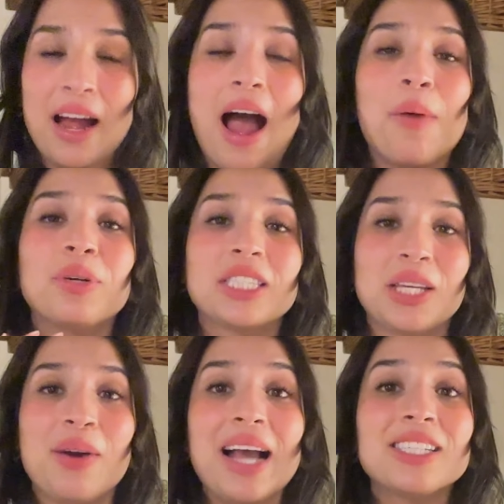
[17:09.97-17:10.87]
I will see
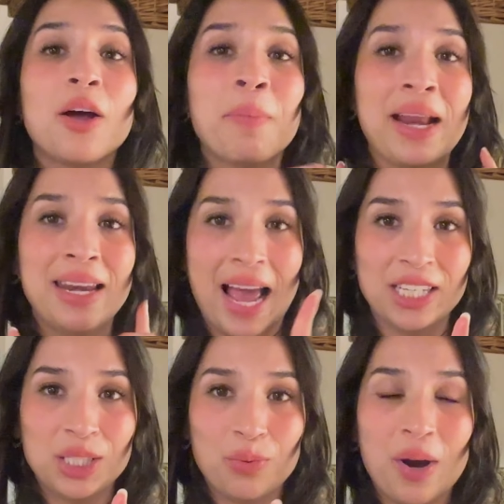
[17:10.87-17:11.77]
you guys on my
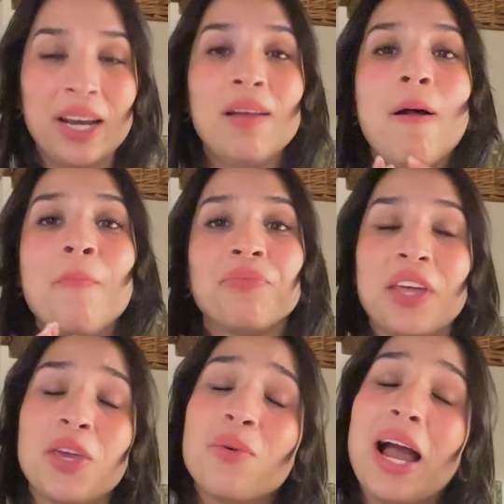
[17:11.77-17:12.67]
next one.
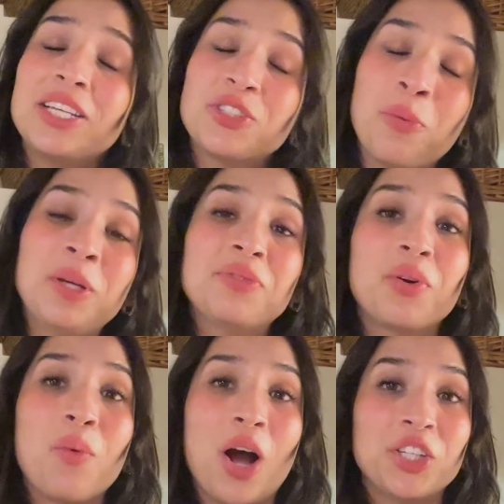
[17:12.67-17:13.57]
Thank you guys so much
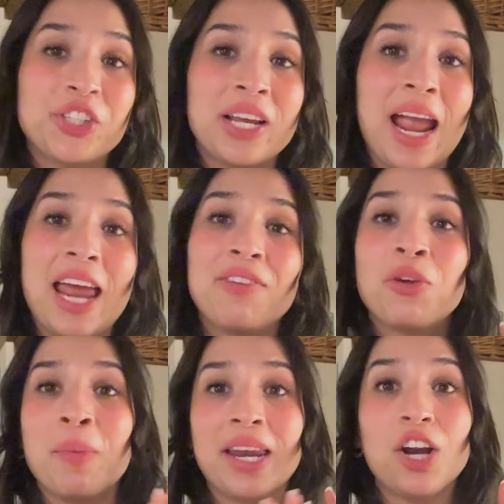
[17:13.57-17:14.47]
for watching, and if you
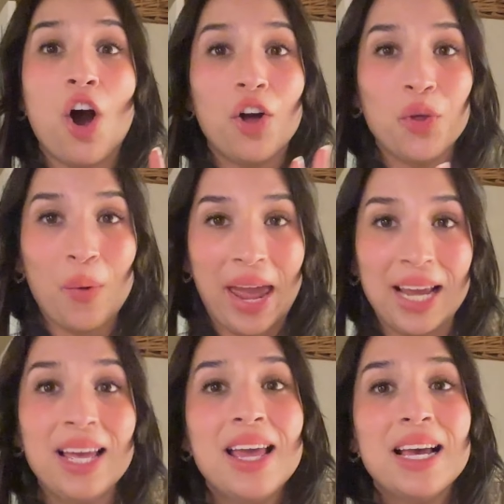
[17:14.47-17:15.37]
made it all the
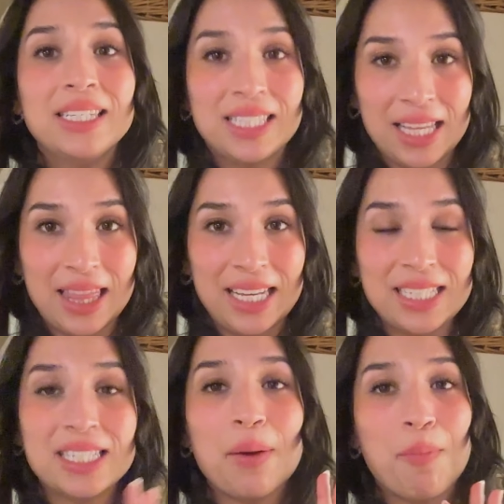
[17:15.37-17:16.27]
way to
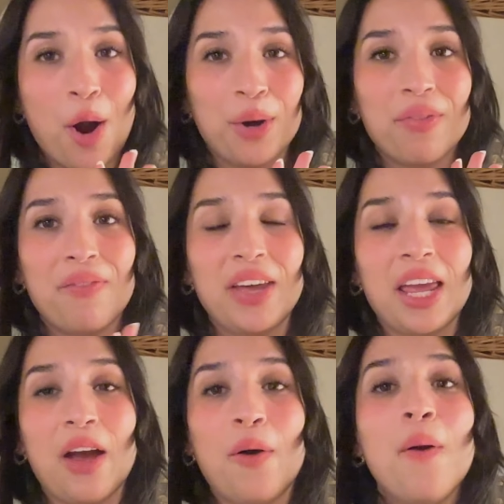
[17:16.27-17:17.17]
this part of the
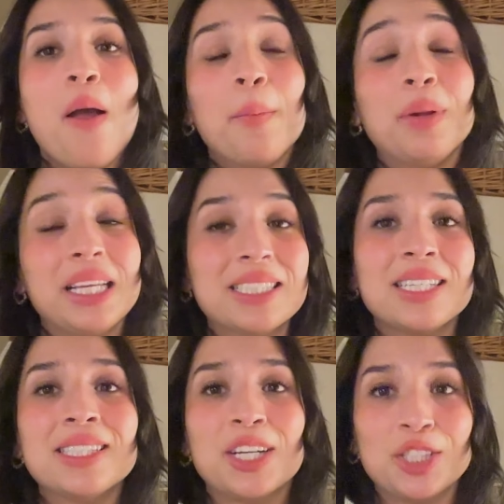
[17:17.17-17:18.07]
video, please
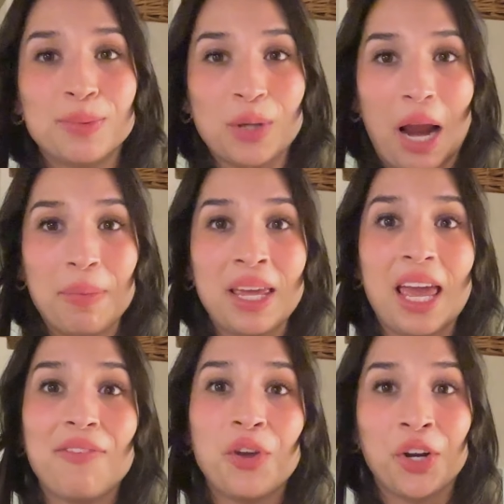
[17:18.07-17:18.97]
consider subscribing
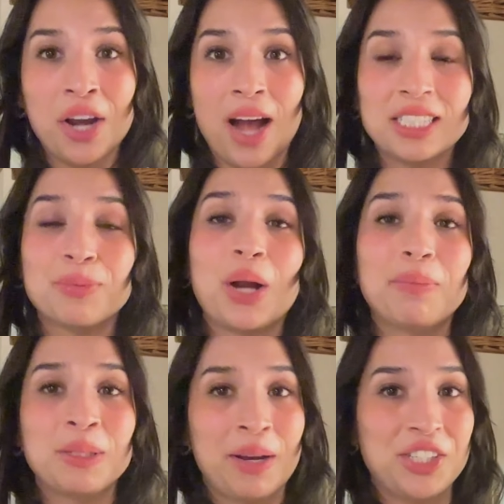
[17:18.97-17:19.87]
if you're not subscribed
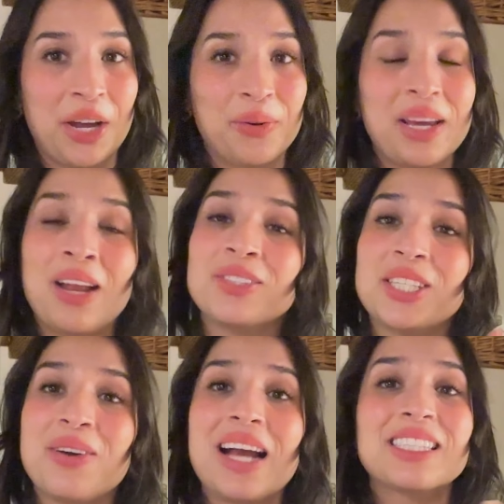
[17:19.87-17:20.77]
to my channel, and I'll see
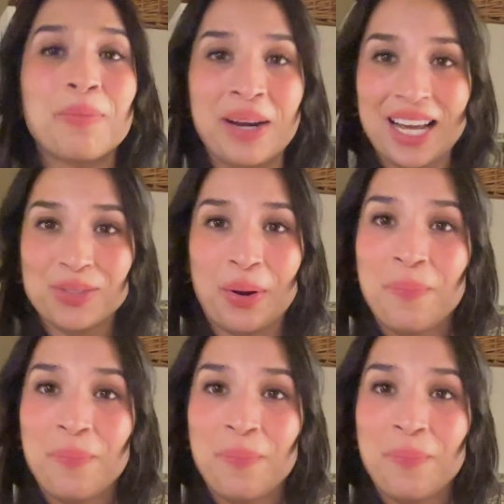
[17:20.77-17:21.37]
you guys on my next one.